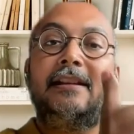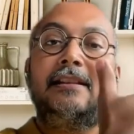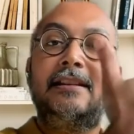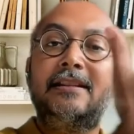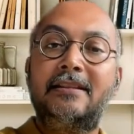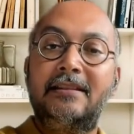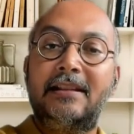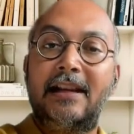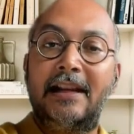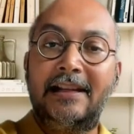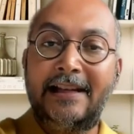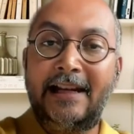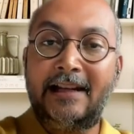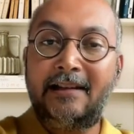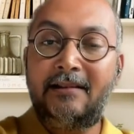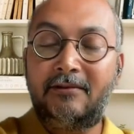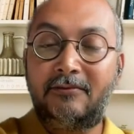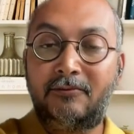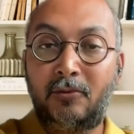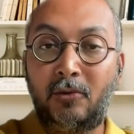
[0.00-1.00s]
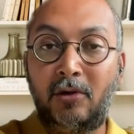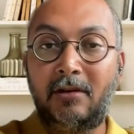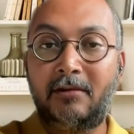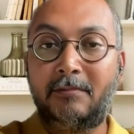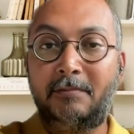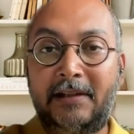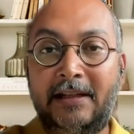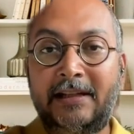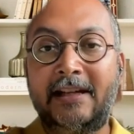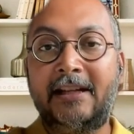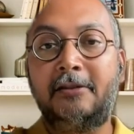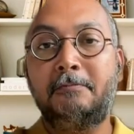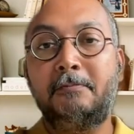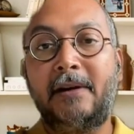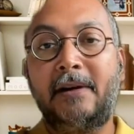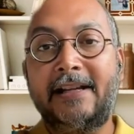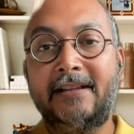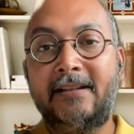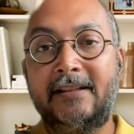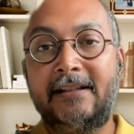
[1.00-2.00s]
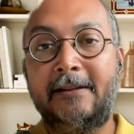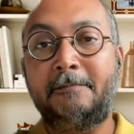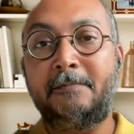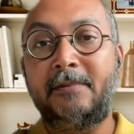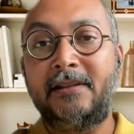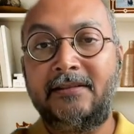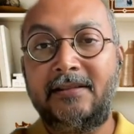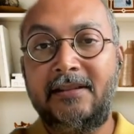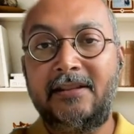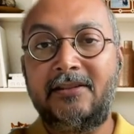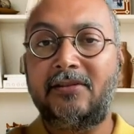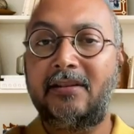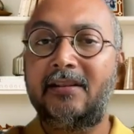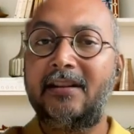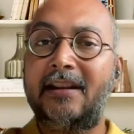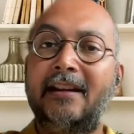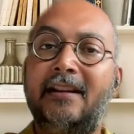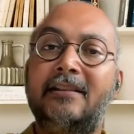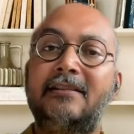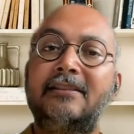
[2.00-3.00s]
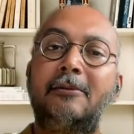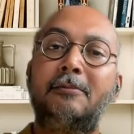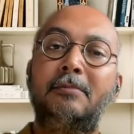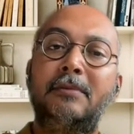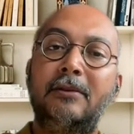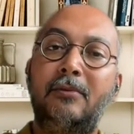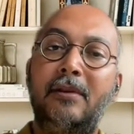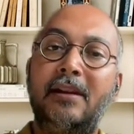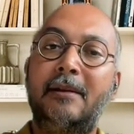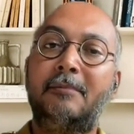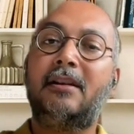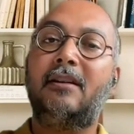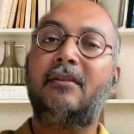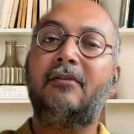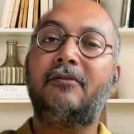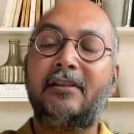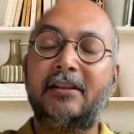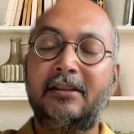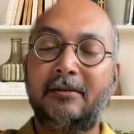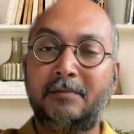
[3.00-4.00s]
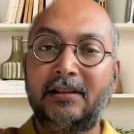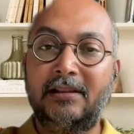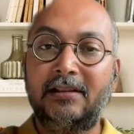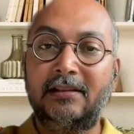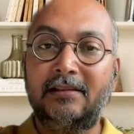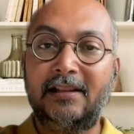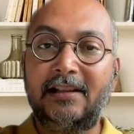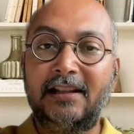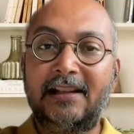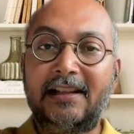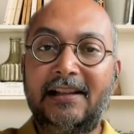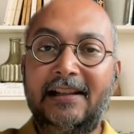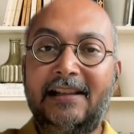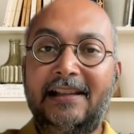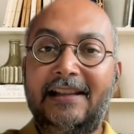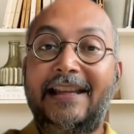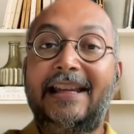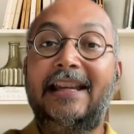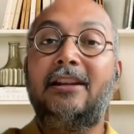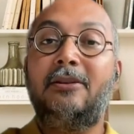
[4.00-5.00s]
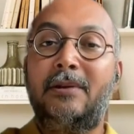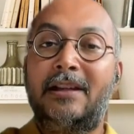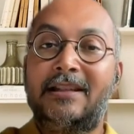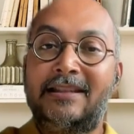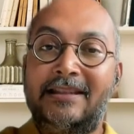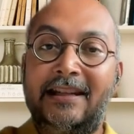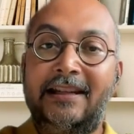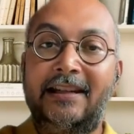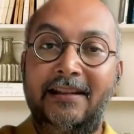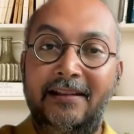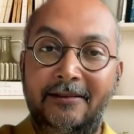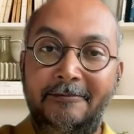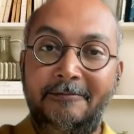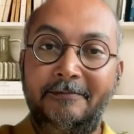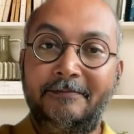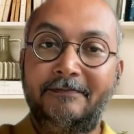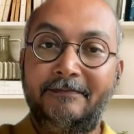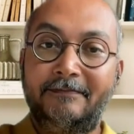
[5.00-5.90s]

at least I'll get won't be hit by the depreciation, and it's something where I'm comfortable investing in.